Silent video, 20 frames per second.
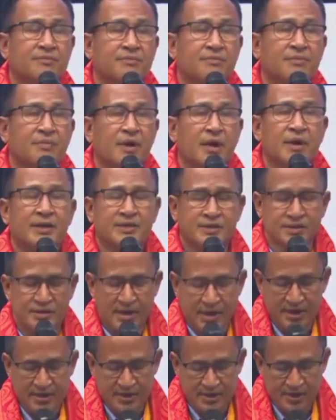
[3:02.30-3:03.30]
I
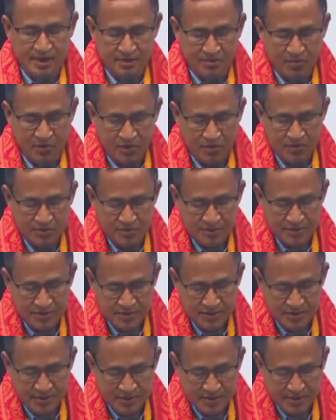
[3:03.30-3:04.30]
studied about
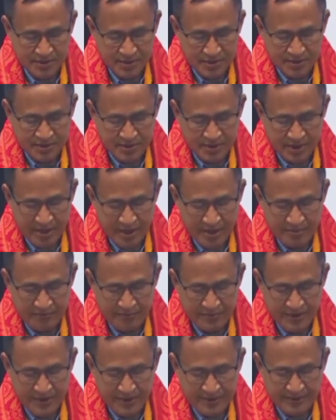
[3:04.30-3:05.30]
the
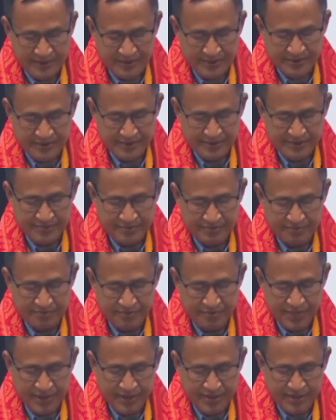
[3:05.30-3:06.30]
epics,
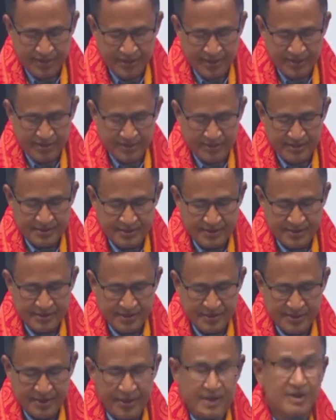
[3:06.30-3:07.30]
Vedic
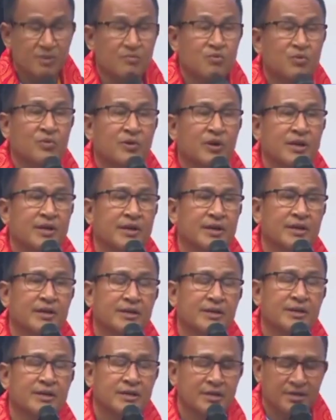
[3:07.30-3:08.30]
and
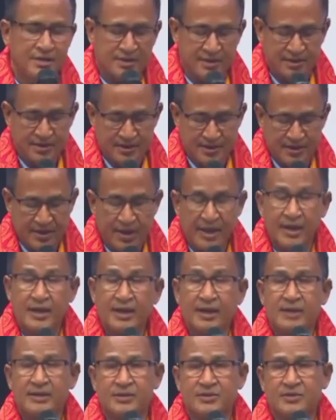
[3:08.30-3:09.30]
Puranic
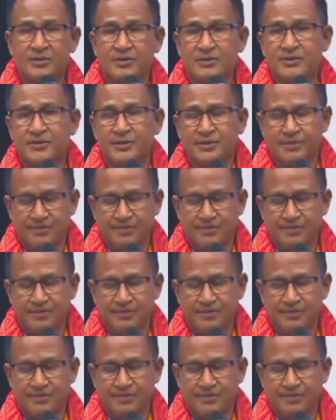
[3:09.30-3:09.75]
eras also.